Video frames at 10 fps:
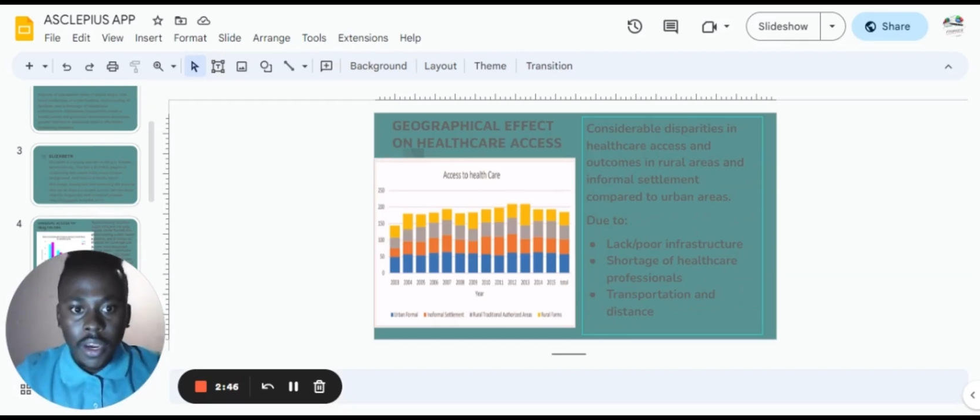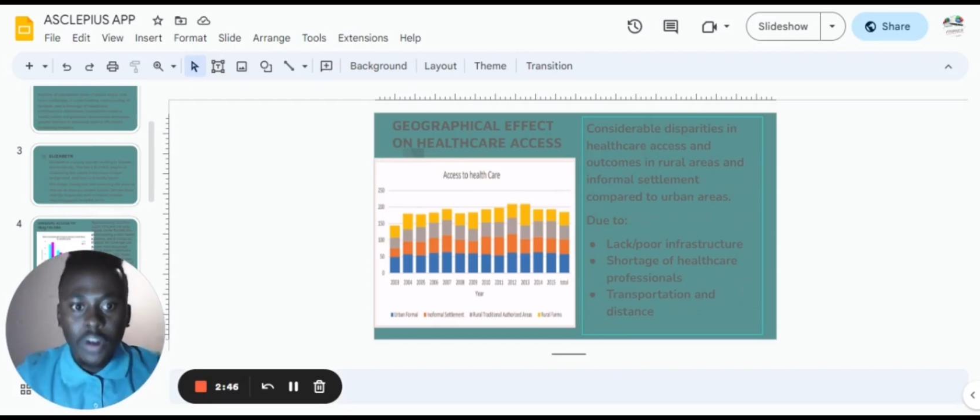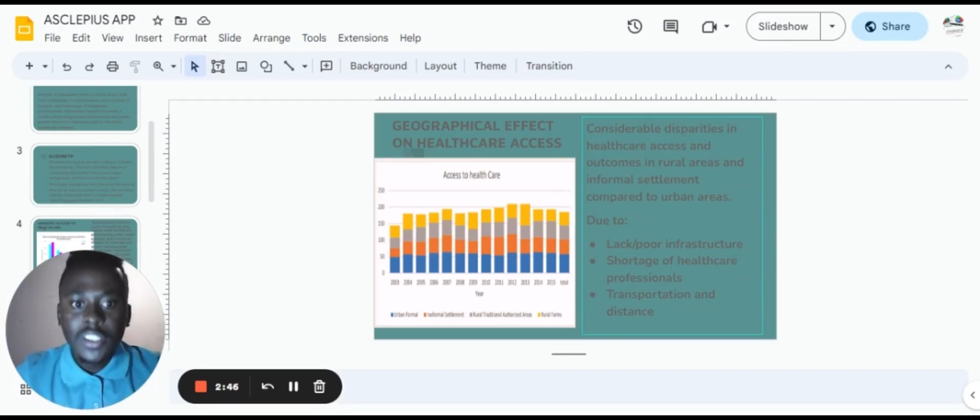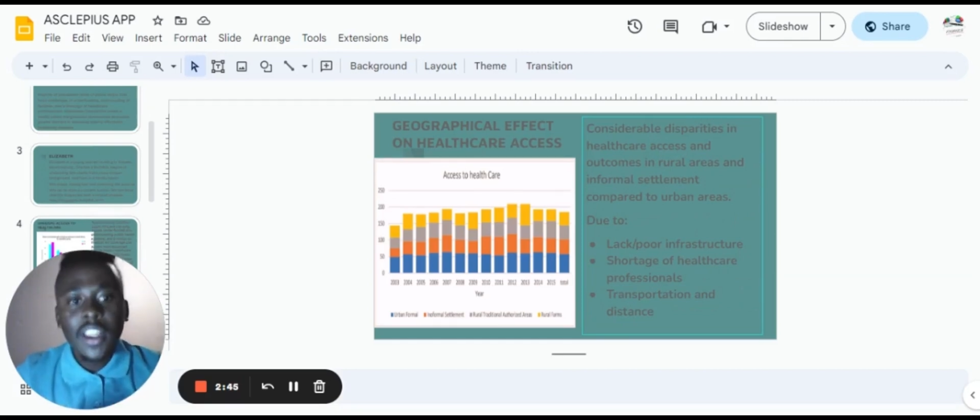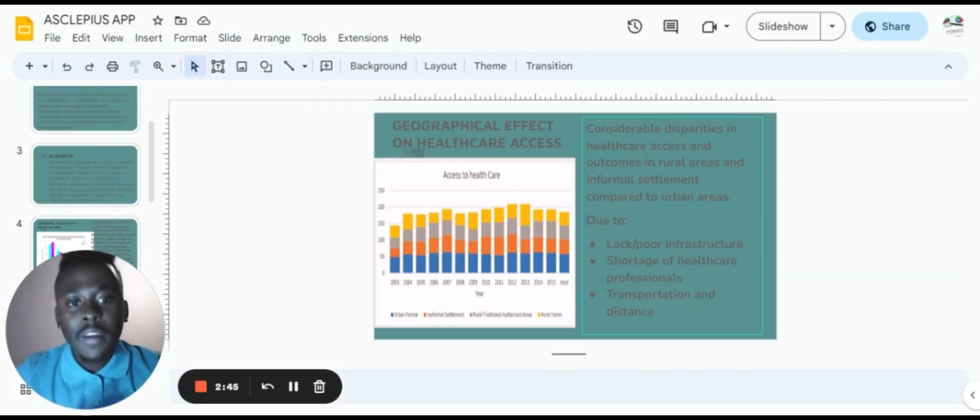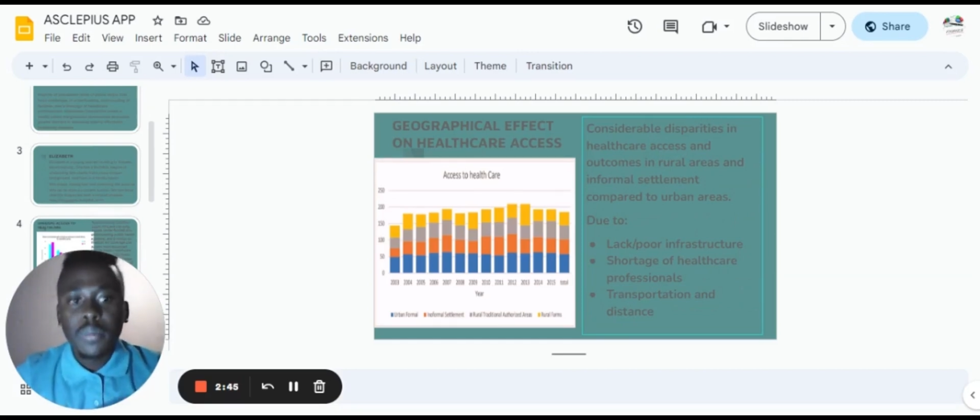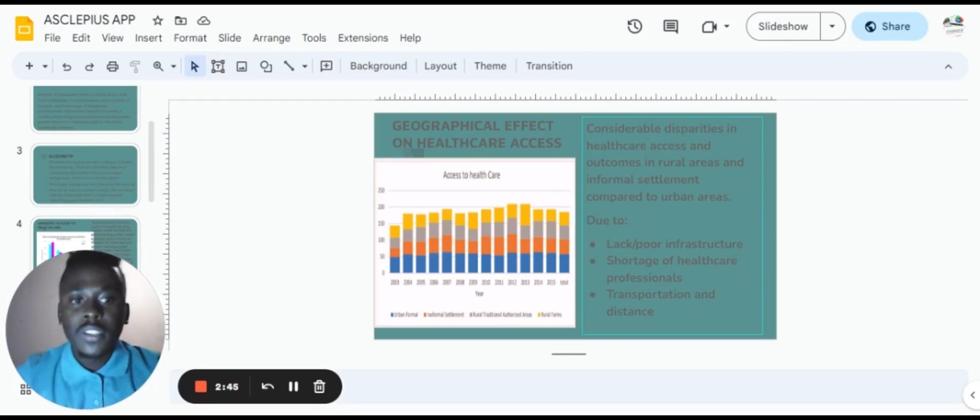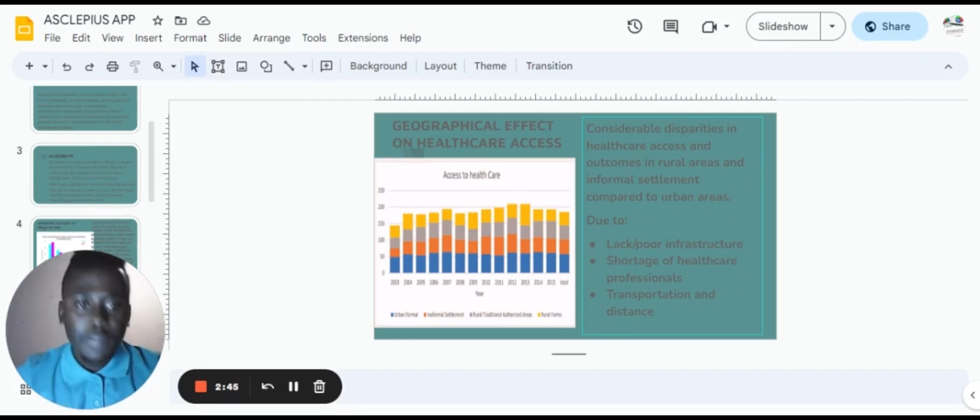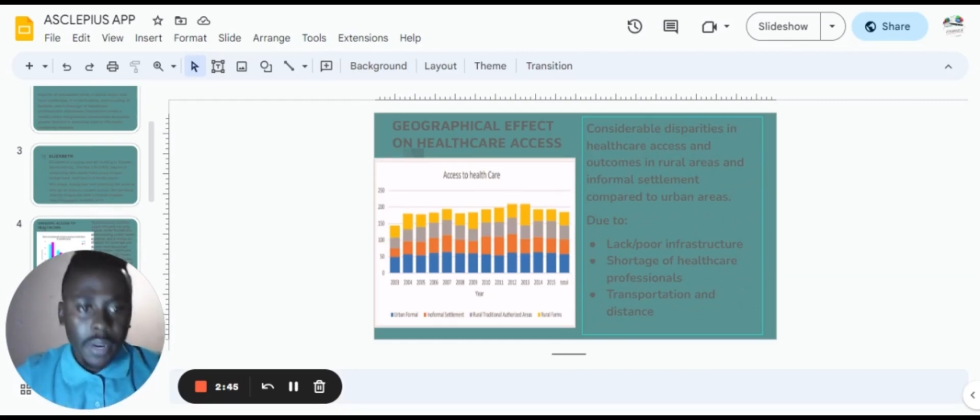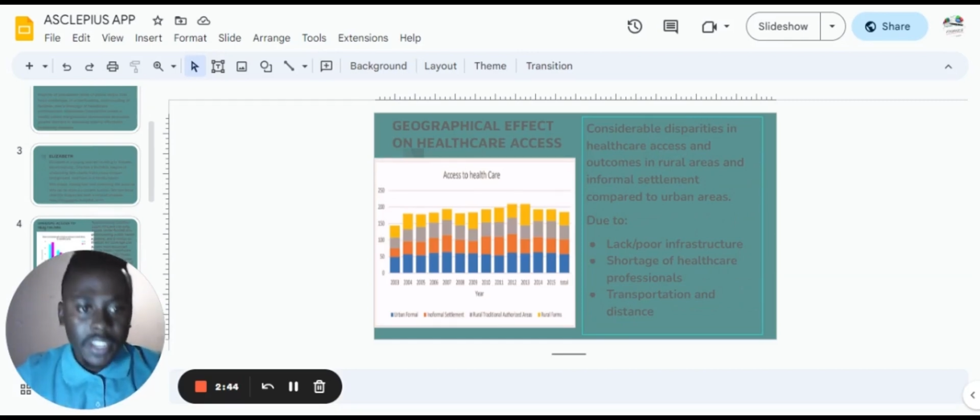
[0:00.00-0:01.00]
Considerable
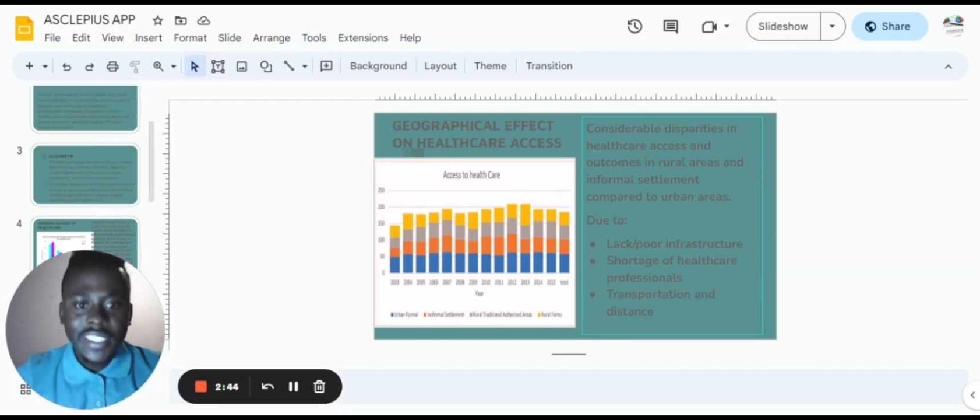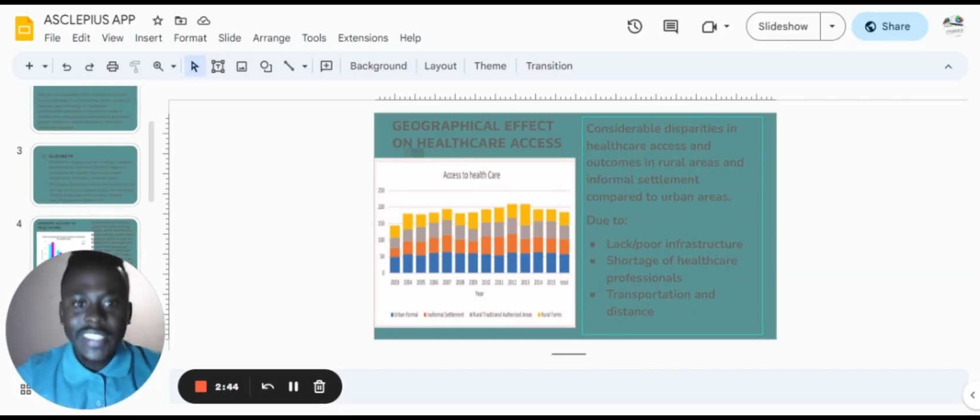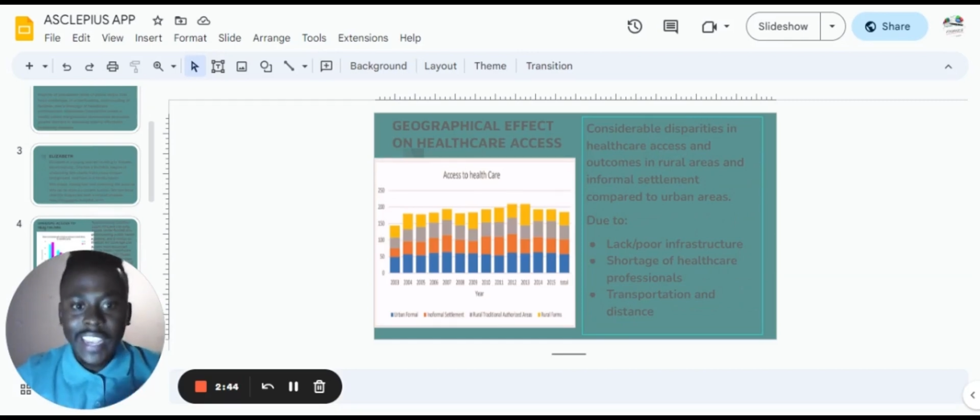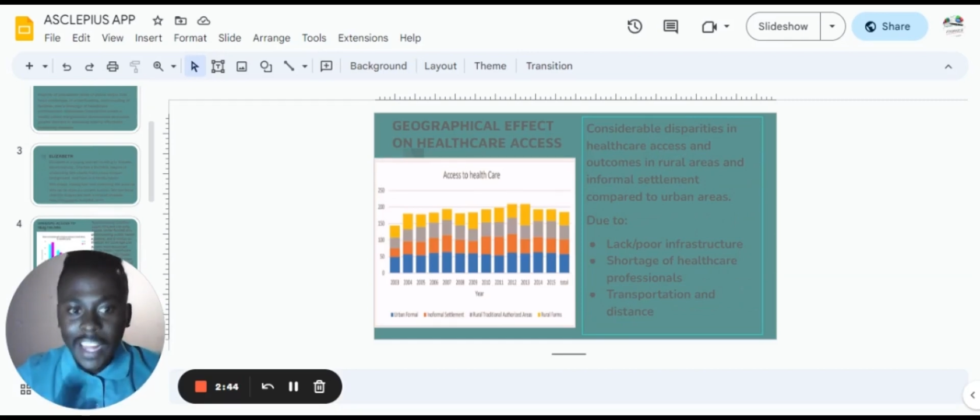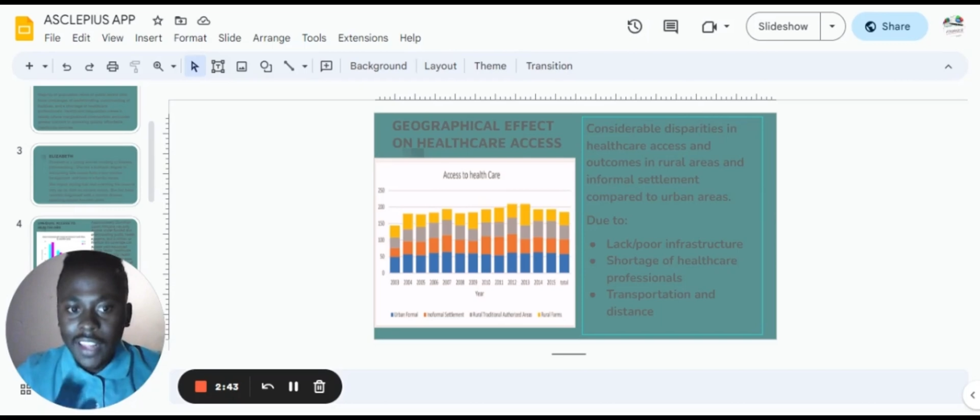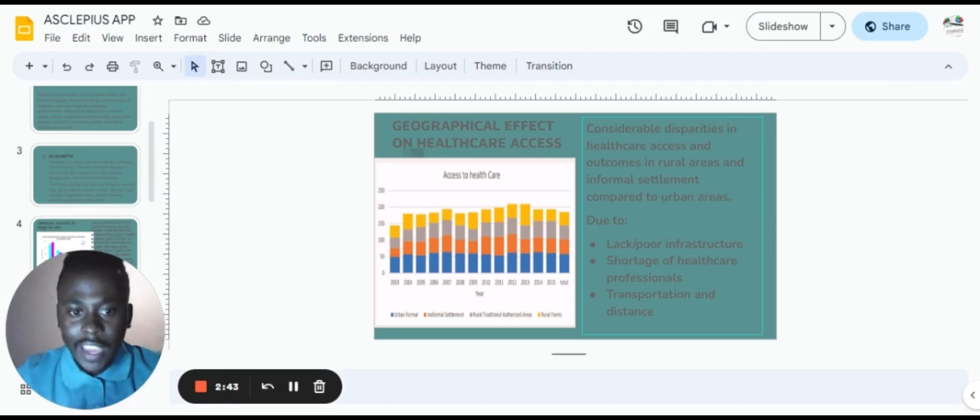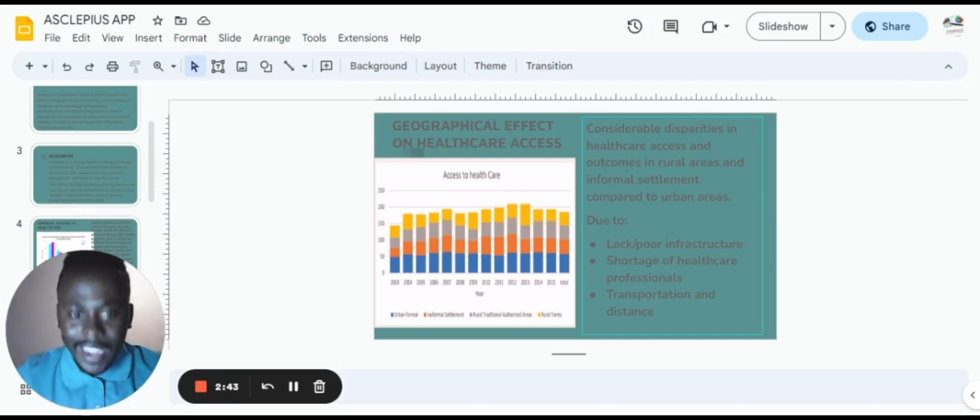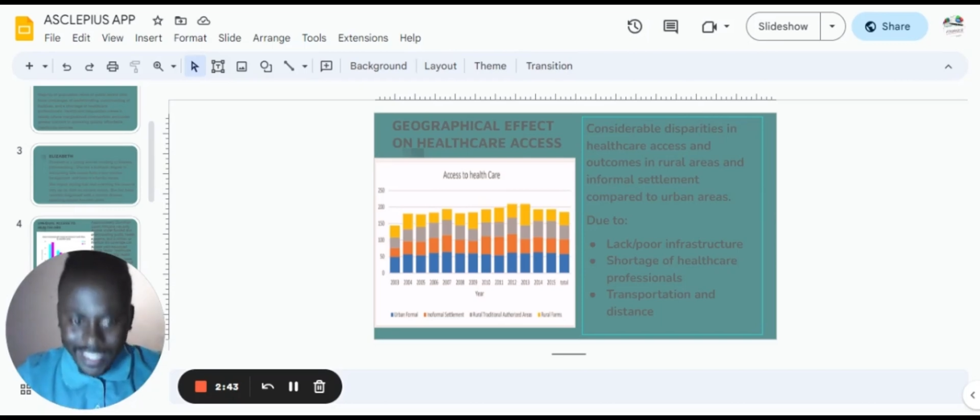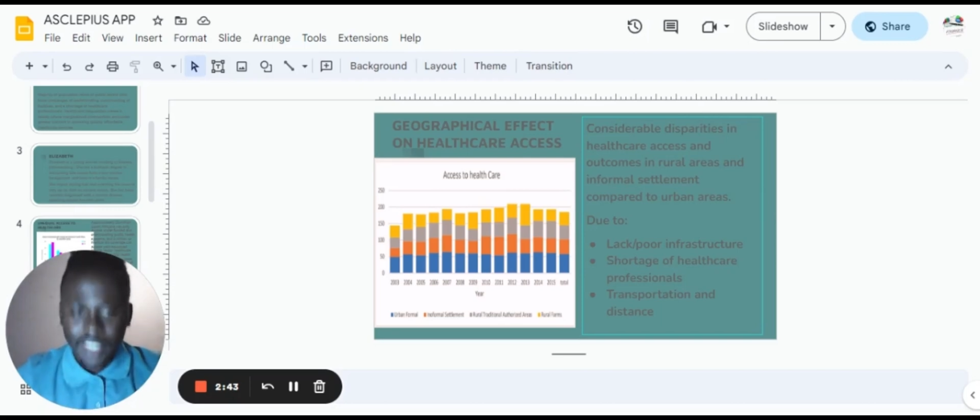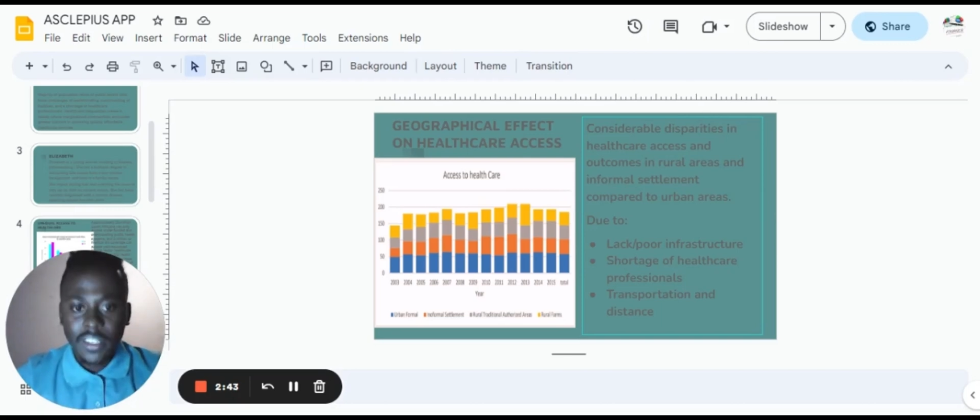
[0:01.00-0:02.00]
disparities in healthcare
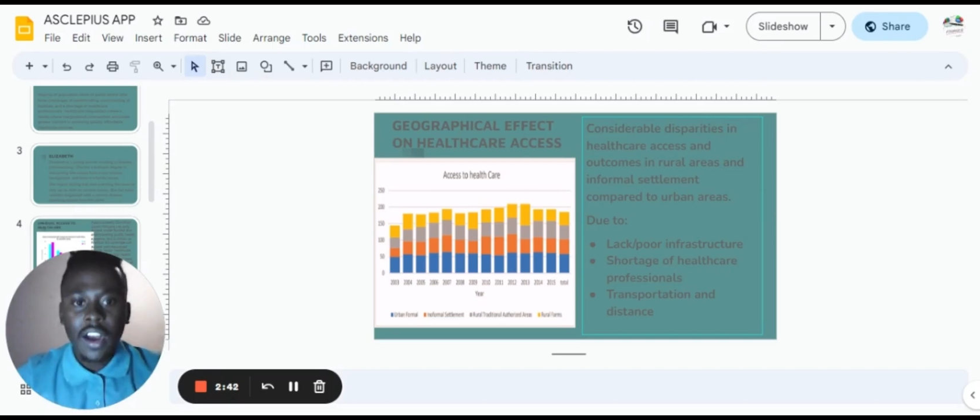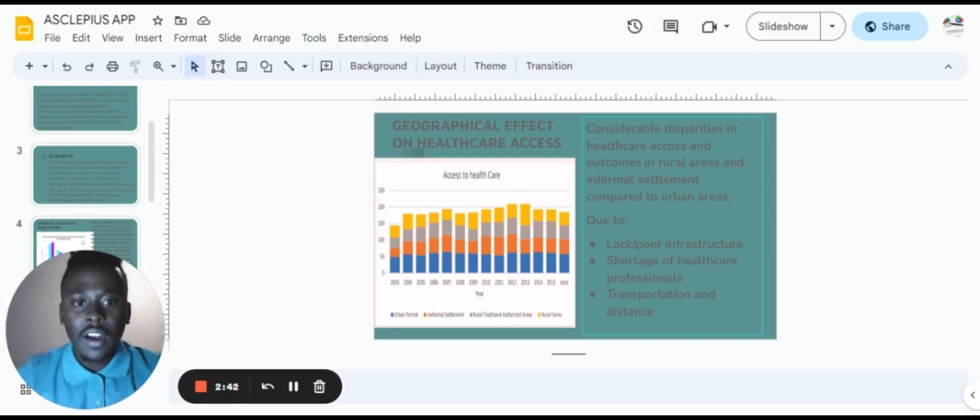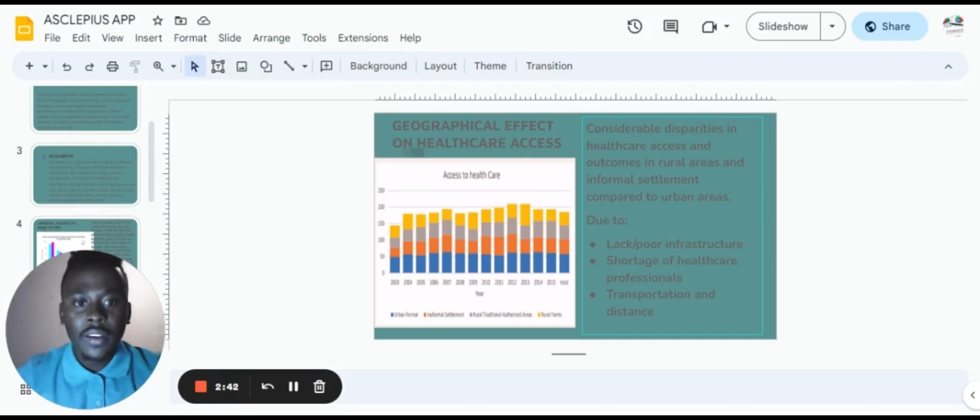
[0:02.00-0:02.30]
access